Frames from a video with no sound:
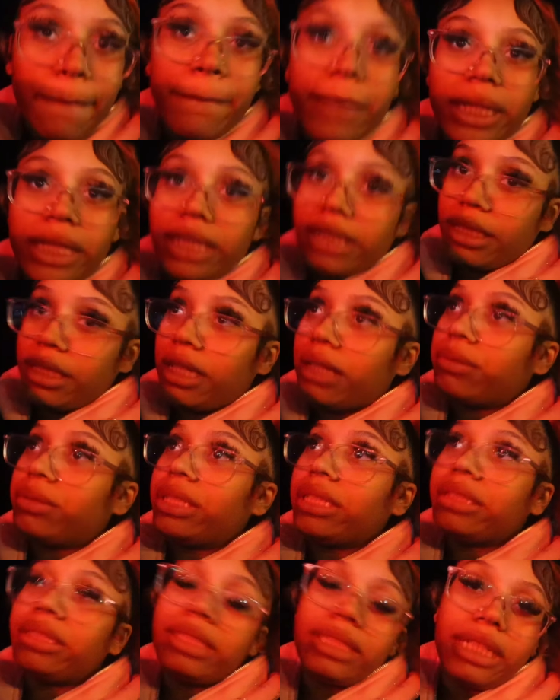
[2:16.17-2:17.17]
But yeah, y'all, we're
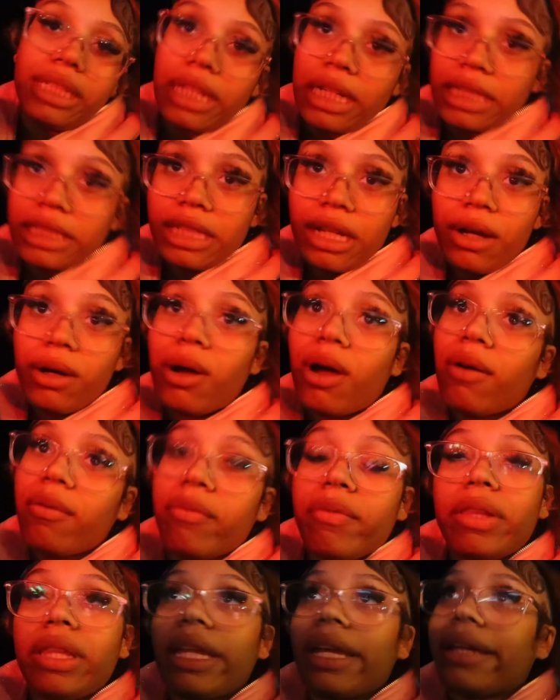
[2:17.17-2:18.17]
gonna see how this goes.
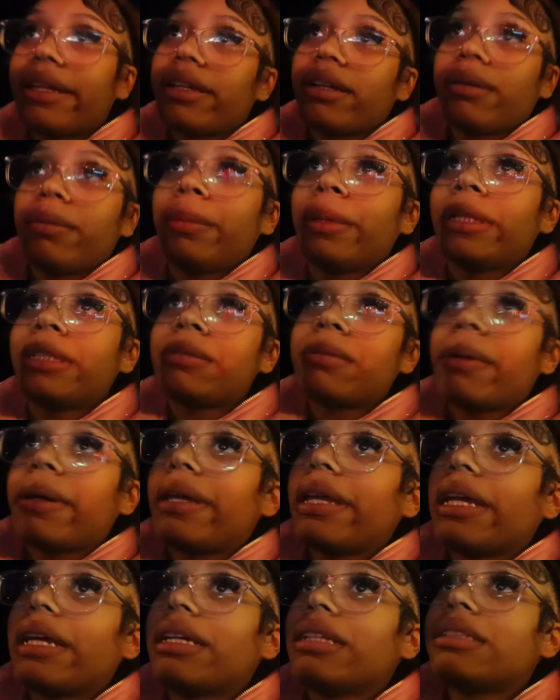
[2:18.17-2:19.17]
Hopefully I don't bust my
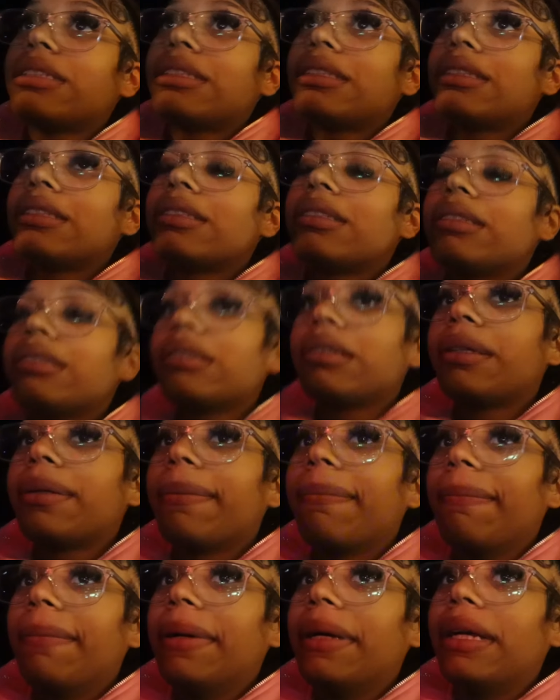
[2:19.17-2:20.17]
ass.
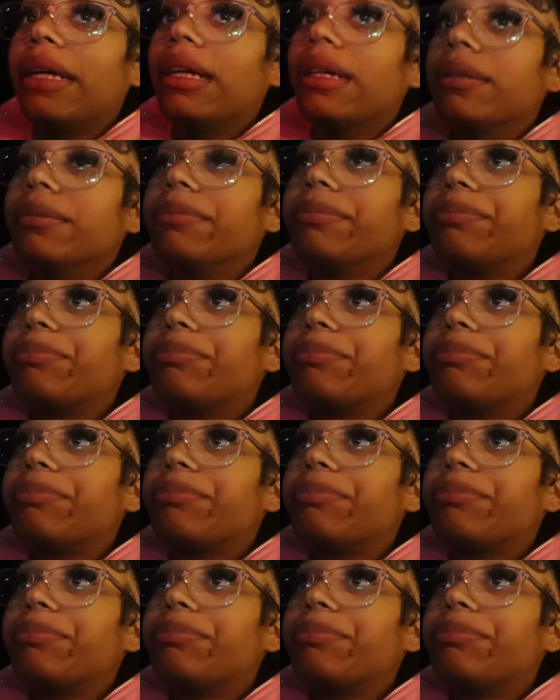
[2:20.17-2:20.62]
But